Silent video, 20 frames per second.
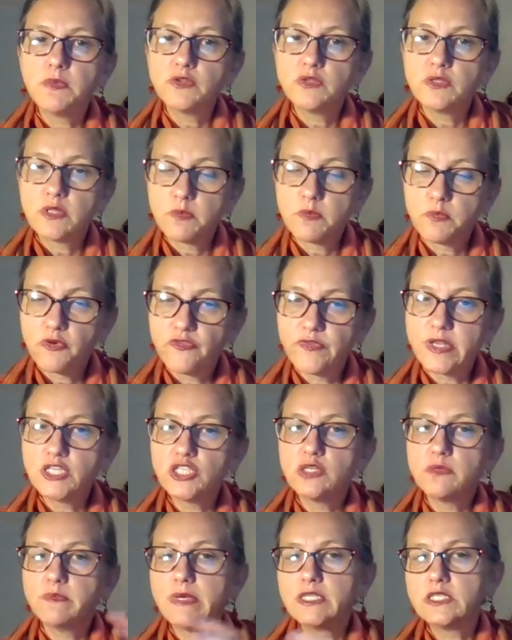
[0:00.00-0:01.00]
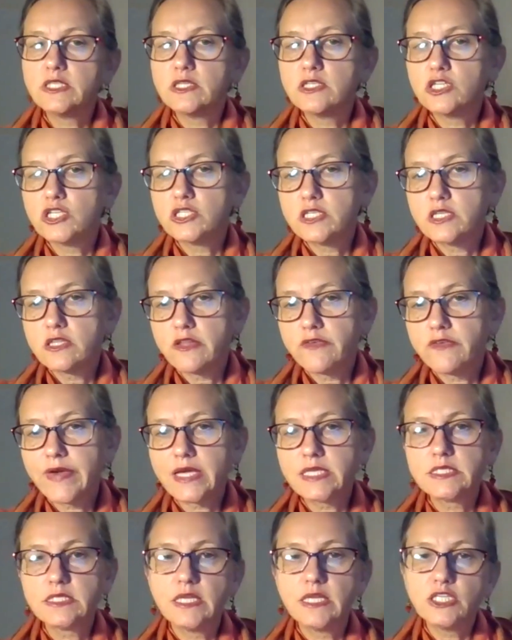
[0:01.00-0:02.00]
both the prevention messages and the
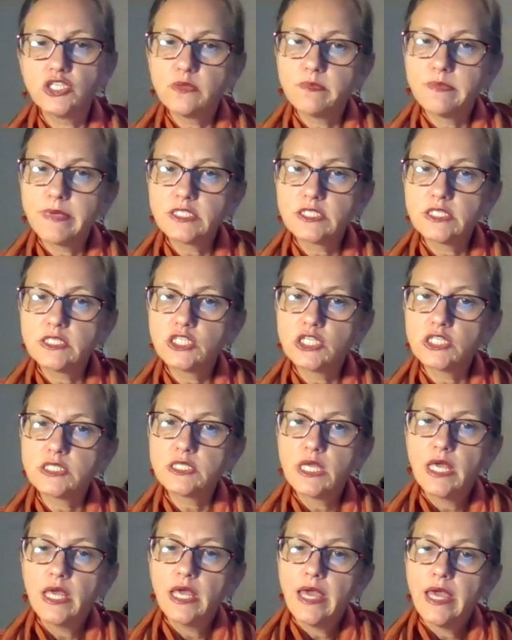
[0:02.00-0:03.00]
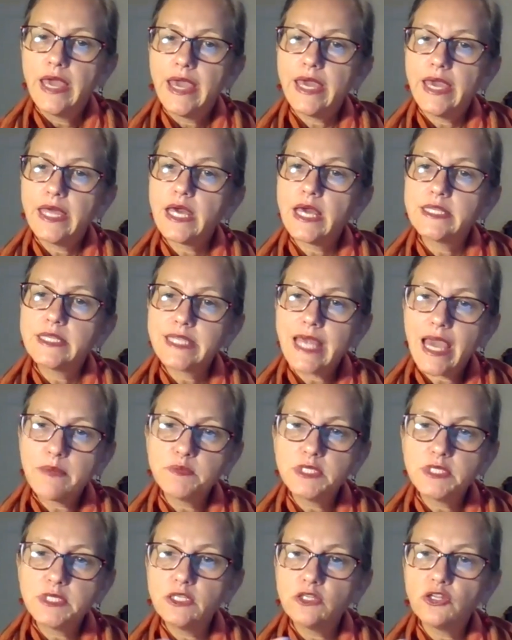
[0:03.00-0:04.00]
vaccination messages, and
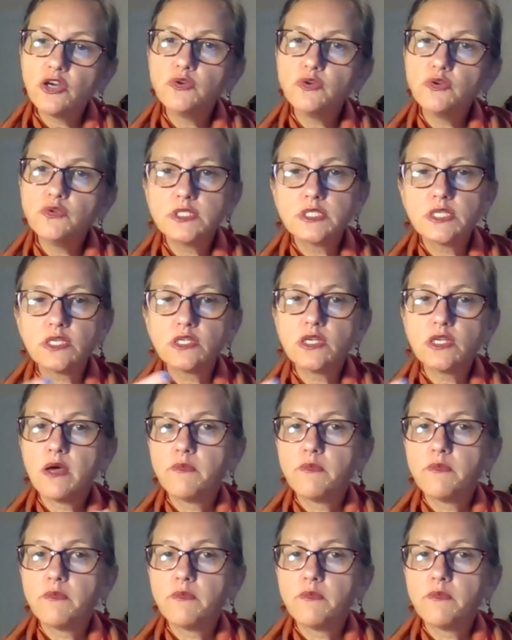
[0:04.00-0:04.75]
adapting those